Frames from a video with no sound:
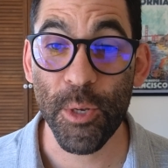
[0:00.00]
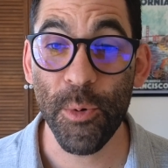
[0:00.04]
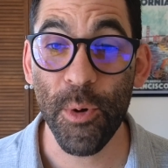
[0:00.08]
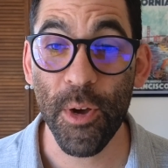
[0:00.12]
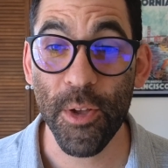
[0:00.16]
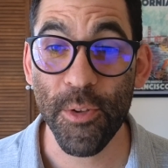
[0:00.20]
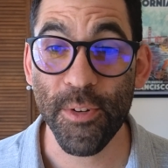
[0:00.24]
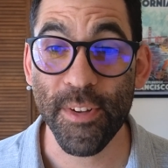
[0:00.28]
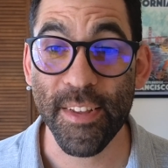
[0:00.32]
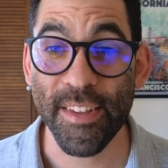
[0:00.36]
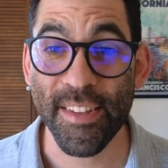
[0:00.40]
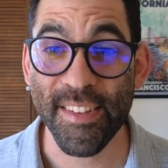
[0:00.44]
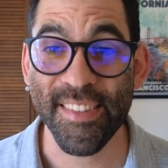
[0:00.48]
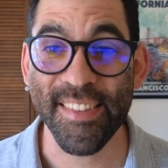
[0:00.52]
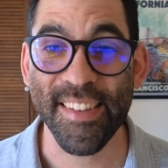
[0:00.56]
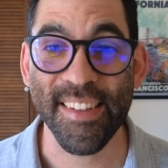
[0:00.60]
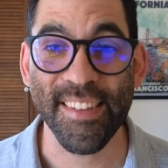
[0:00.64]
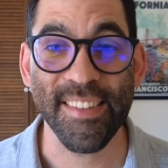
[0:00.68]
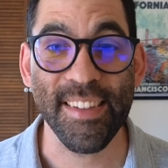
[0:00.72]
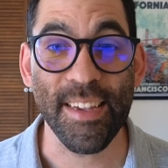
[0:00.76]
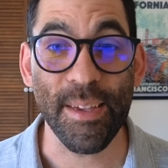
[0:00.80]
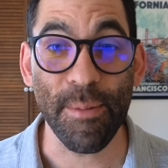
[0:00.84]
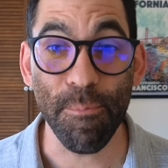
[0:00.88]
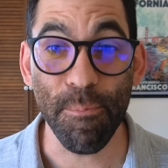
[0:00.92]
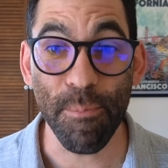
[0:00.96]
hundred
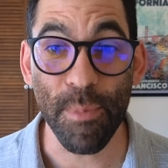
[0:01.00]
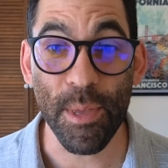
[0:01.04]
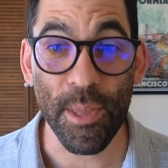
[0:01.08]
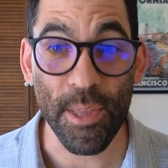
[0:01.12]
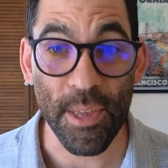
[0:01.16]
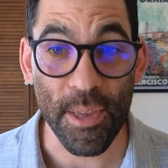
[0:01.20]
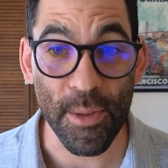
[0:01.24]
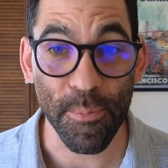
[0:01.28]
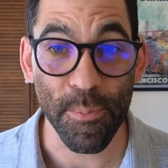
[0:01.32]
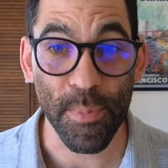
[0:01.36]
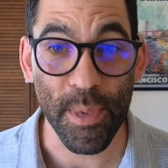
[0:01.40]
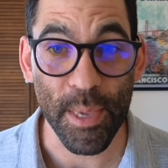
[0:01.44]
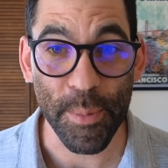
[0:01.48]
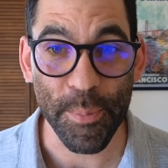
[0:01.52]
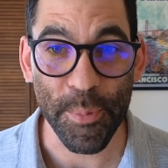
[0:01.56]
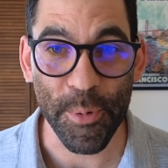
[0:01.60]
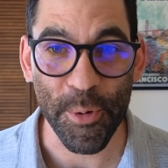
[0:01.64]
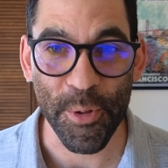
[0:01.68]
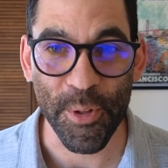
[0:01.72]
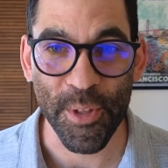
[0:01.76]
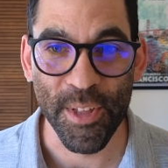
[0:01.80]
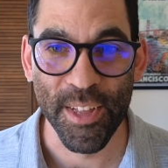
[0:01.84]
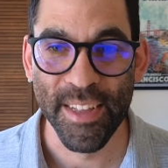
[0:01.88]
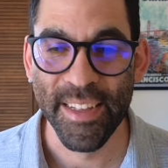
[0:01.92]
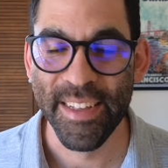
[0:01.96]
sixty million
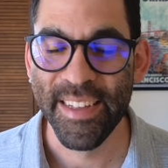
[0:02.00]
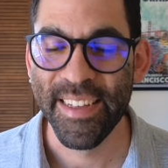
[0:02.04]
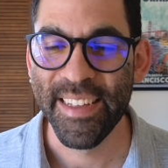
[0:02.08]
people.